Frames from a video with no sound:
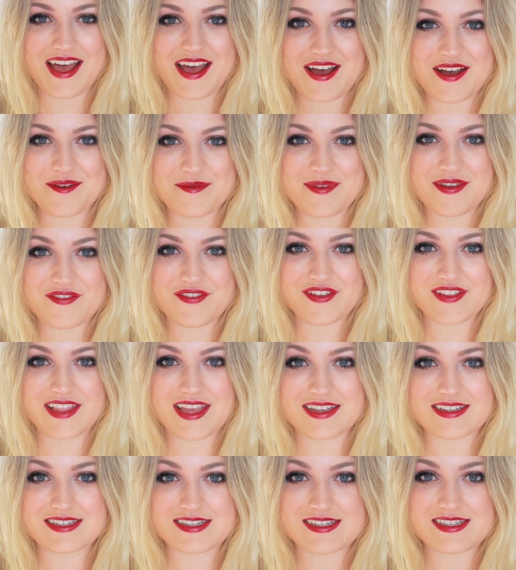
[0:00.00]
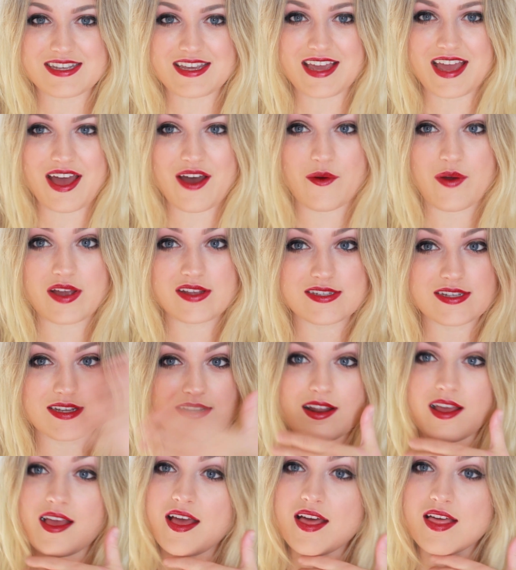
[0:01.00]
Um, if you'd like to see how I
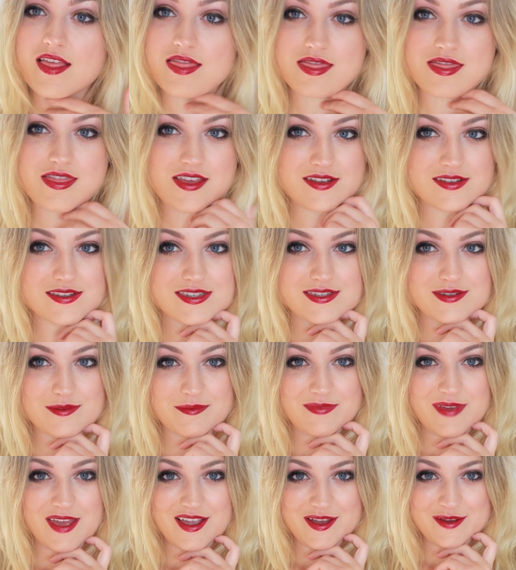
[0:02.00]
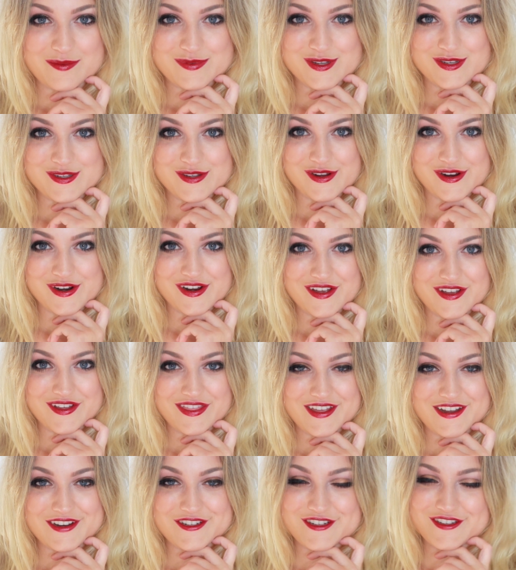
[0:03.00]
did this makeup tutorial,
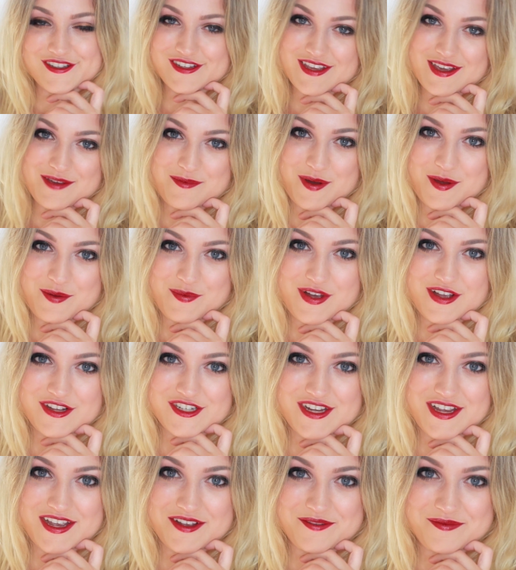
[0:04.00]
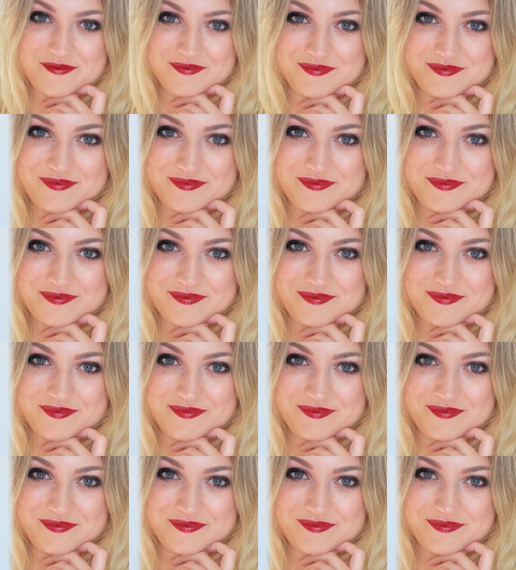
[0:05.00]
then just keep on watching.